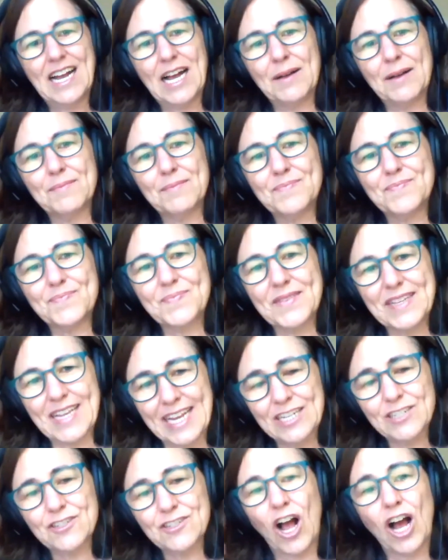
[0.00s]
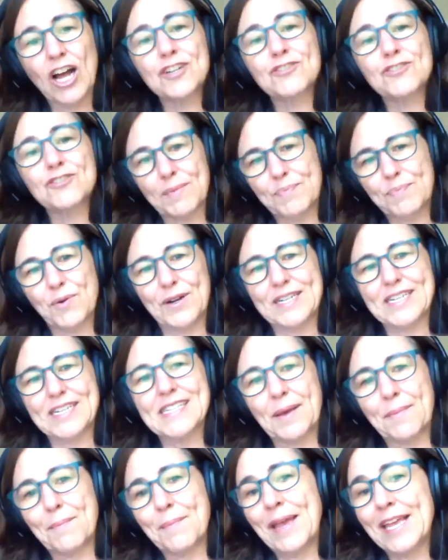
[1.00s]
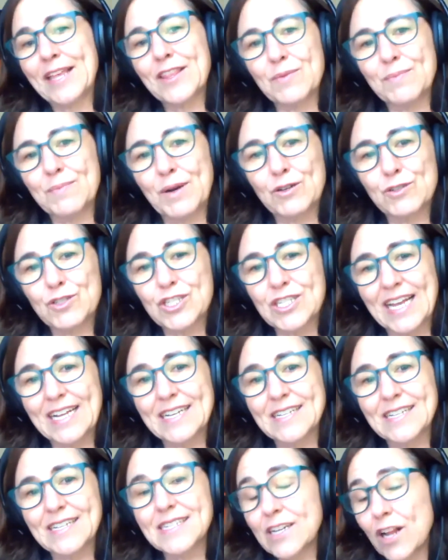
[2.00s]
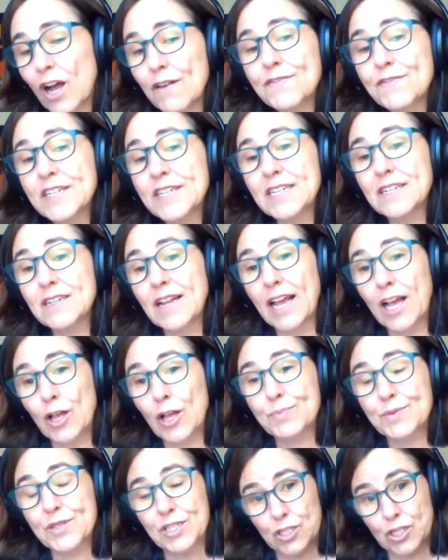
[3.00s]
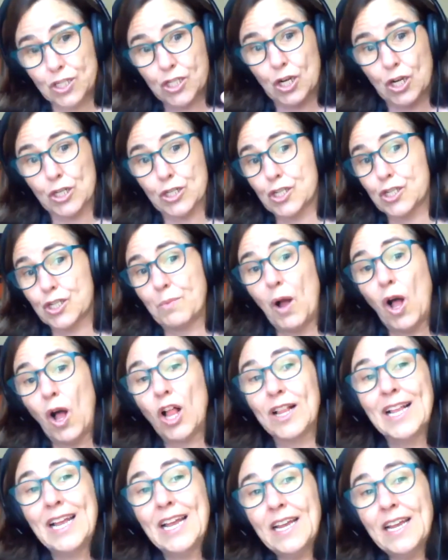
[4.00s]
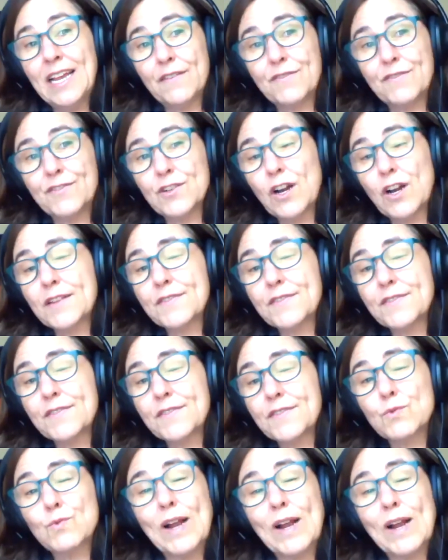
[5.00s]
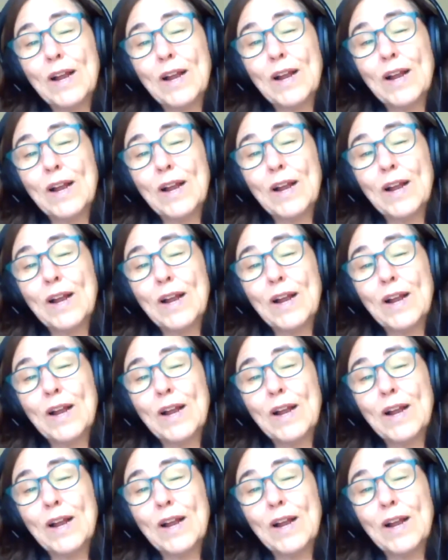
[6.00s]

entree points that make the most sense. It often helps to start small. If you're not even